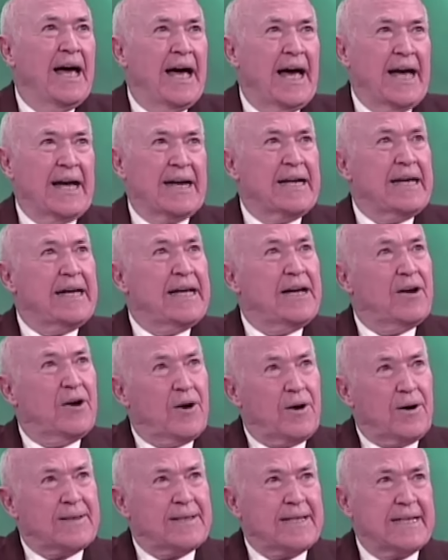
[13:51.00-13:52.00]
And he
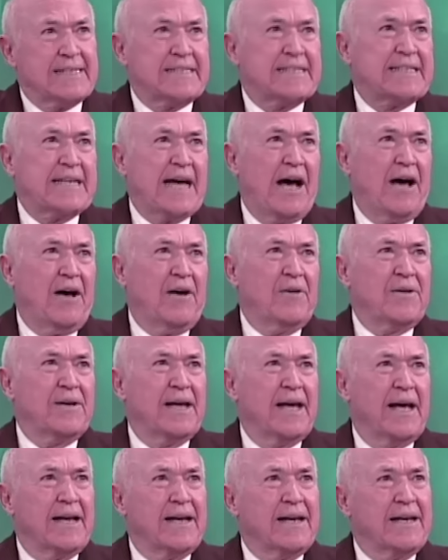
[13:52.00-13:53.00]
heard this
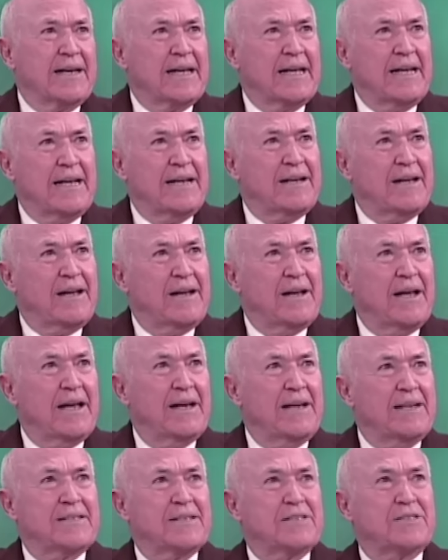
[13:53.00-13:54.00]
sound, and
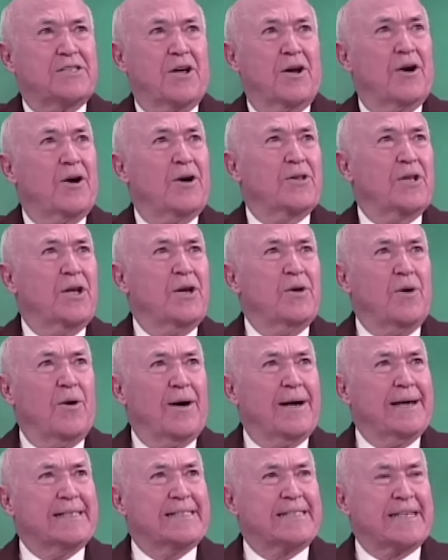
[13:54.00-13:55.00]
he heard the
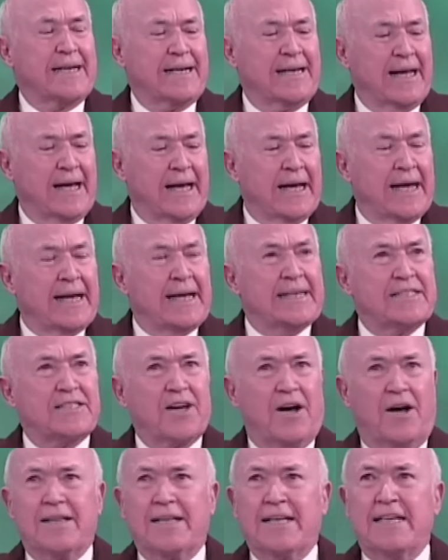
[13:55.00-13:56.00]
noise, and he
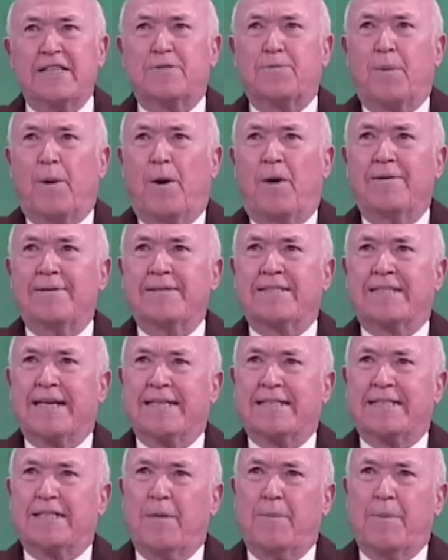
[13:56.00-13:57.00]
saw these bones
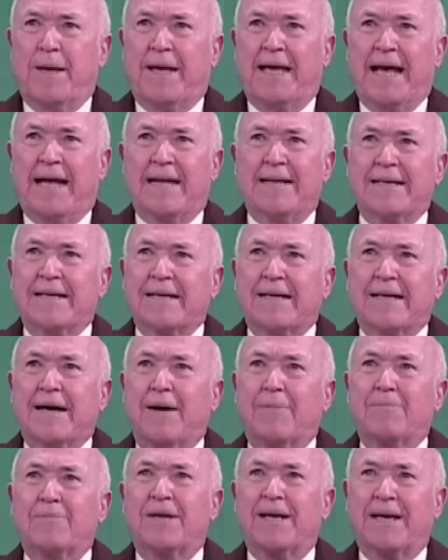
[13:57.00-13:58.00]
as they began to
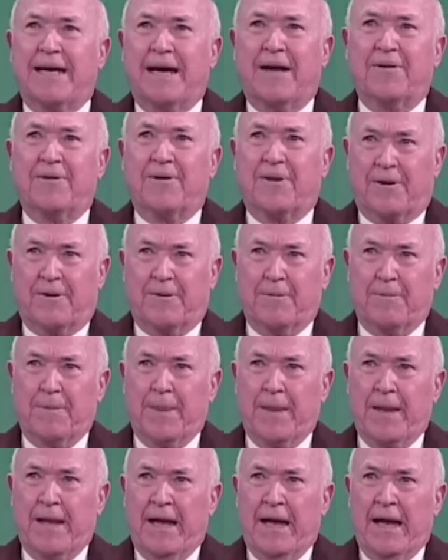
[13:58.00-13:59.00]
come together.
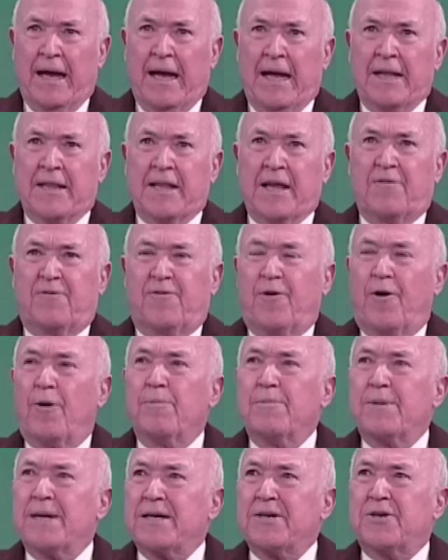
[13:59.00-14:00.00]
They
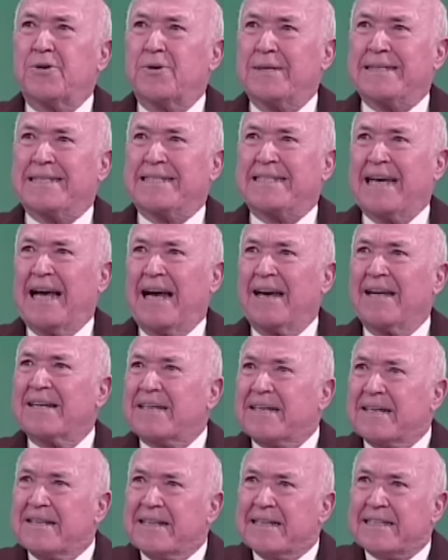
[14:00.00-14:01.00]
formed into a
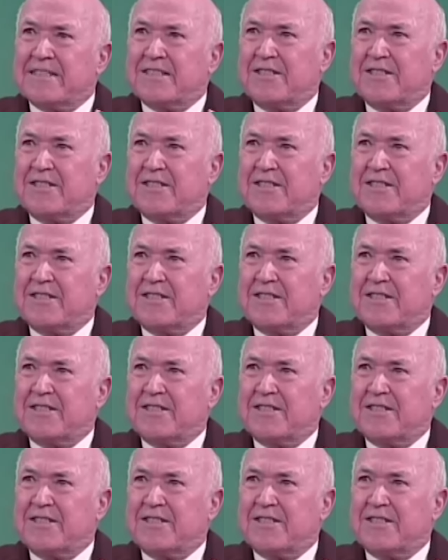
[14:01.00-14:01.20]
skeleton that